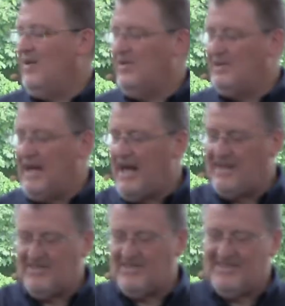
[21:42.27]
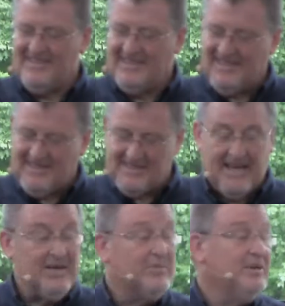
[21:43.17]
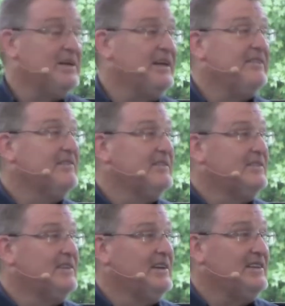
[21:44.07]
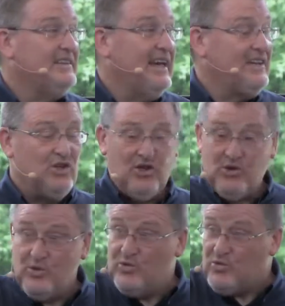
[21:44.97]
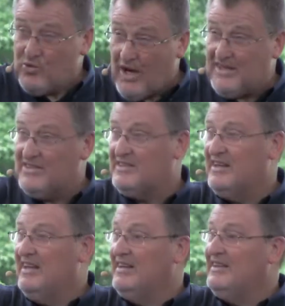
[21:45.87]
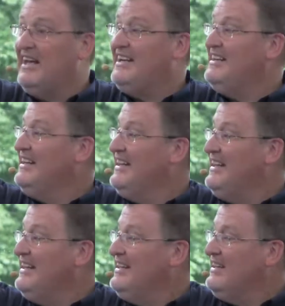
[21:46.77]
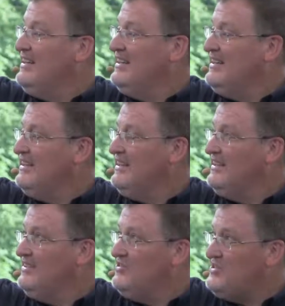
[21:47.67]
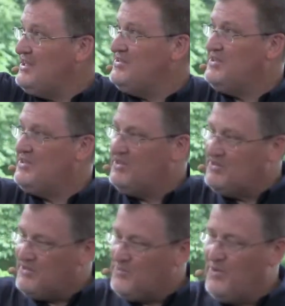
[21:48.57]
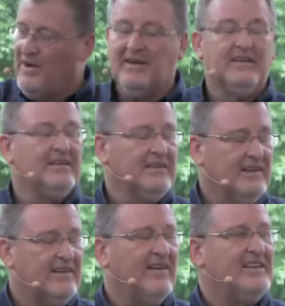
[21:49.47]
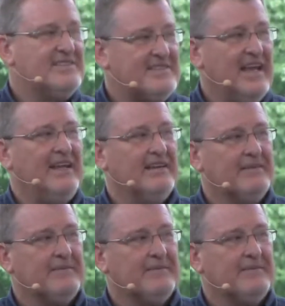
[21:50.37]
All he asks is that you believe, that you trust that Jesus is the one that God sent.